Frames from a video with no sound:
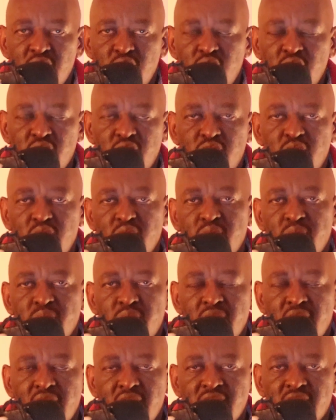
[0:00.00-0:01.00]
YouTube
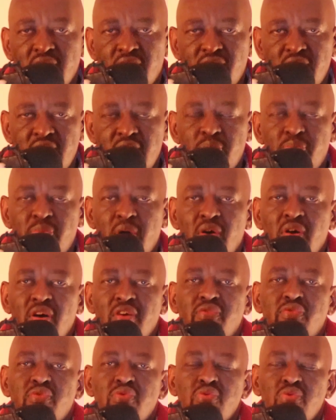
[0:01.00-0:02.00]
is a very
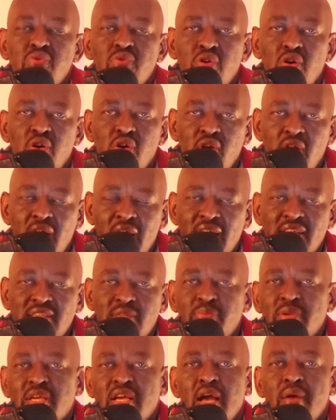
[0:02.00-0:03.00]
powerful or has
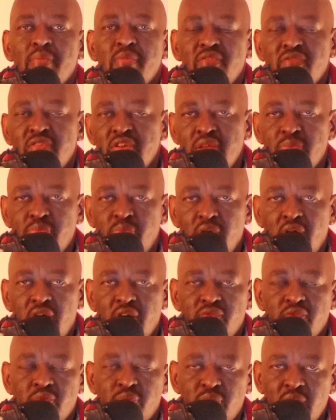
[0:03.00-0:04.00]
become a very
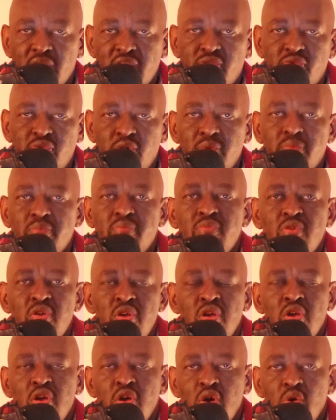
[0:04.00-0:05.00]
powerful platform
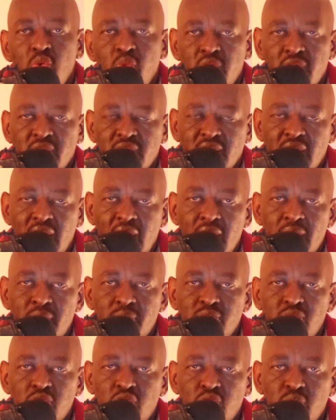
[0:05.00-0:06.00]
when it
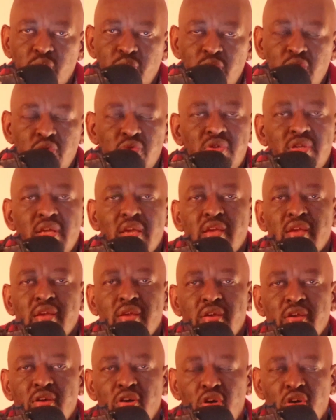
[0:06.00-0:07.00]
comes to
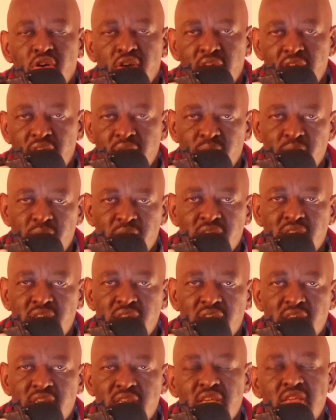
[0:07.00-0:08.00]
building online
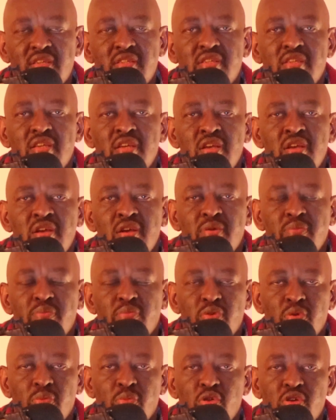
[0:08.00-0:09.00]
businesses,
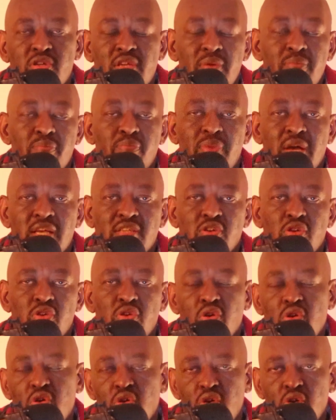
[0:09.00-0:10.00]
promoting
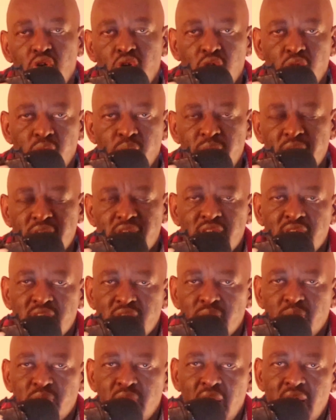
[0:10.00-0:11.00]
personal or
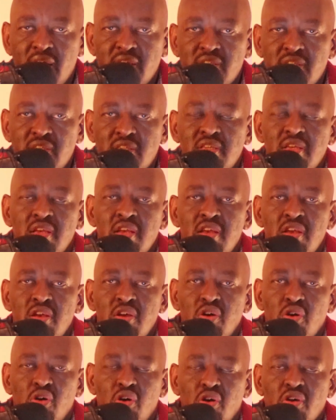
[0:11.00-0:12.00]
business brands,
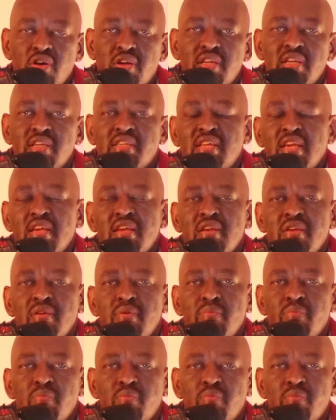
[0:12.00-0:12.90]
or creating